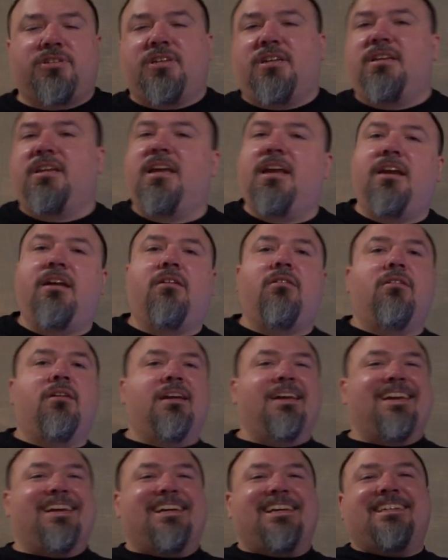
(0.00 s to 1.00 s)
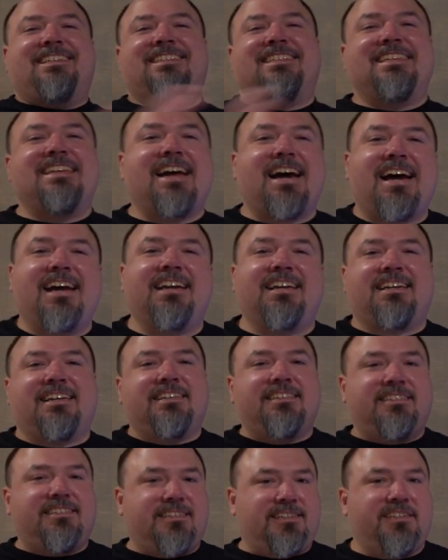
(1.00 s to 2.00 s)
in here. It's not a
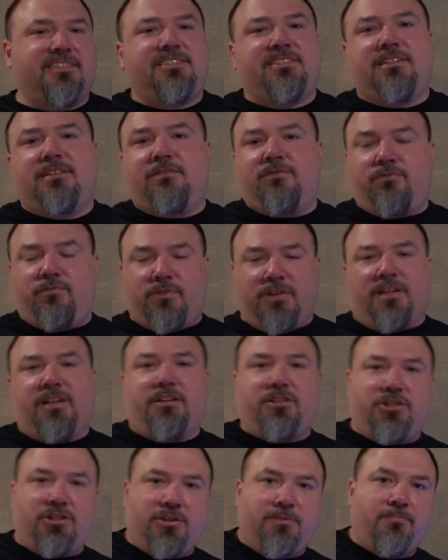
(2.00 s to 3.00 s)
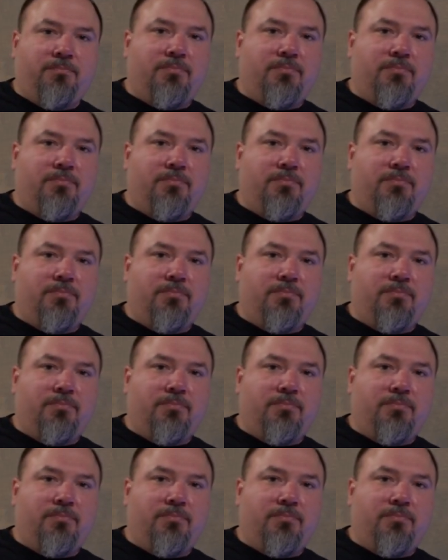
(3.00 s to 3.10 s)
consistent finish.